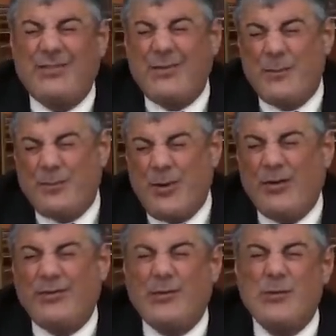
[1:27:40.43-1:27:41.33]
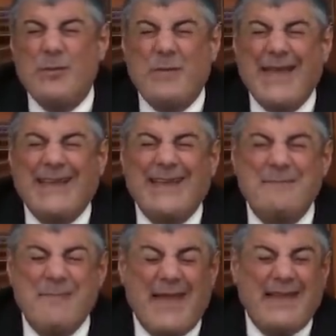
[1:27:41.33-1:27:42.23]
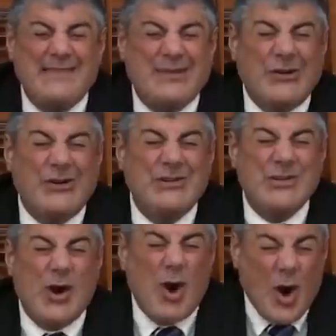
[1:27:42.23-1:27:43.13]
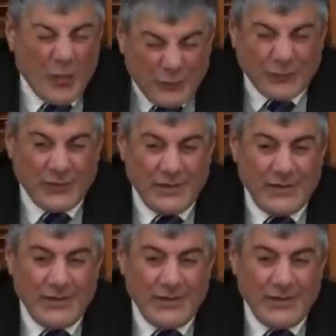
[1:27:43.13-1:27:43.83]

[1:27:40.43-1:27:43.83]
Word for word: supposed to make a man turn off